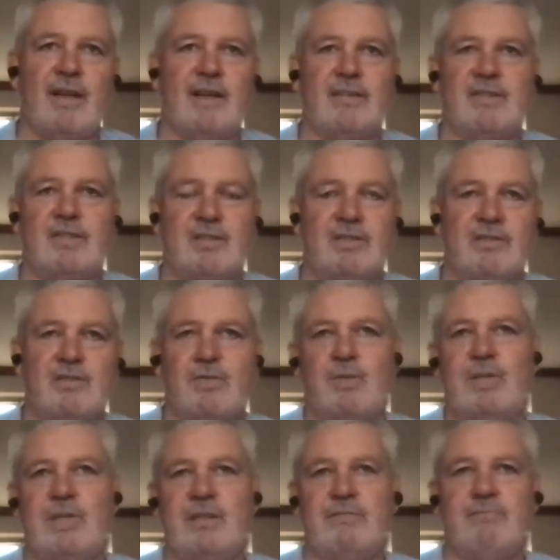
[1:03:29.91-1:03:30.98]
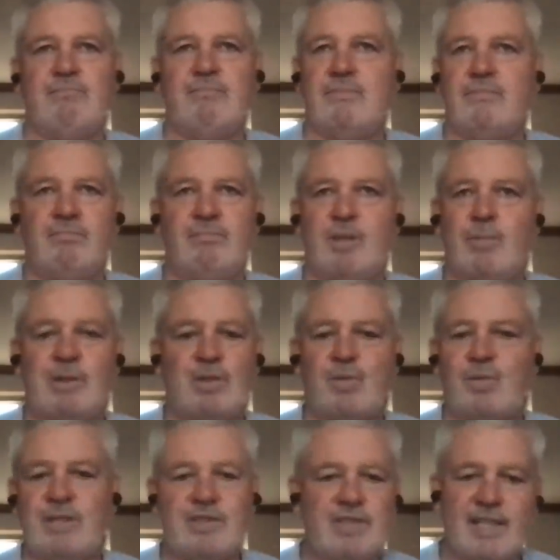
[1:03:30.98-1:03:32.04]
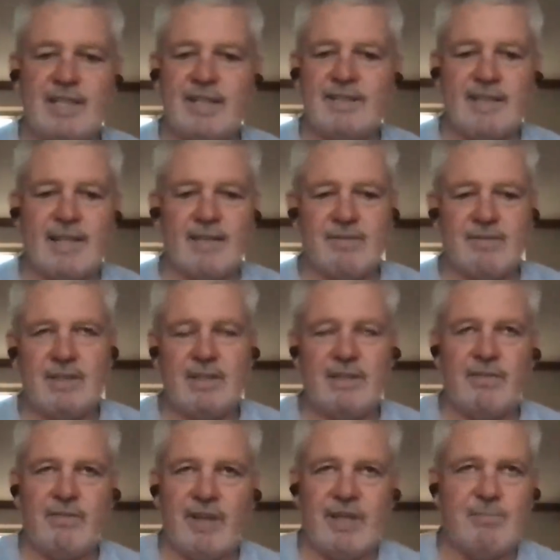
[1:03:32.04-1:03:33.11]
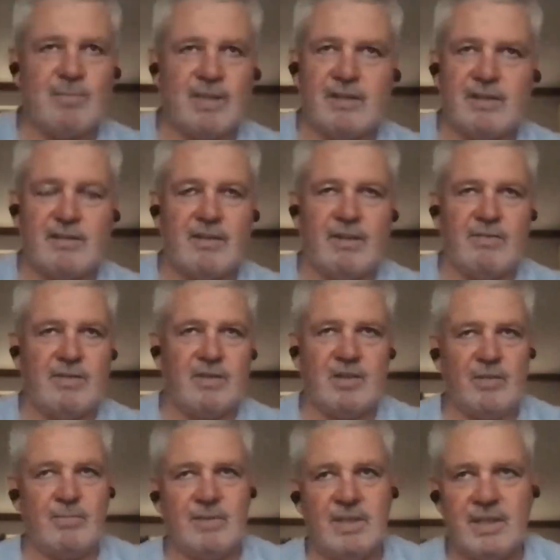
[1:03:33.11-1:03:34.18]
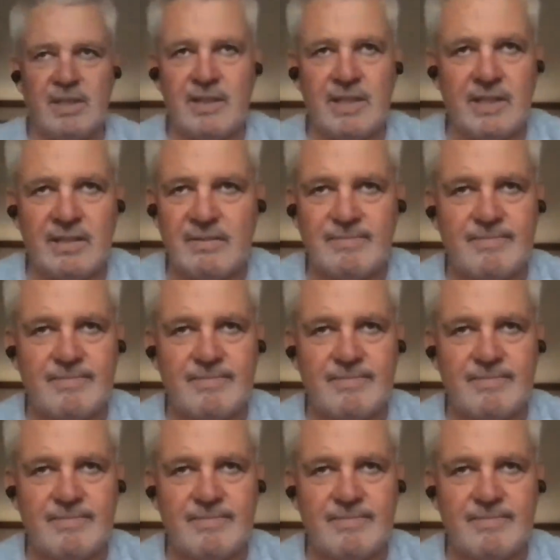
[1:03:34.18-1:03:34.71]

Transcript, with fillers: sort of twenty, maybe twenty seconds after the event. But often I'm, you know, they're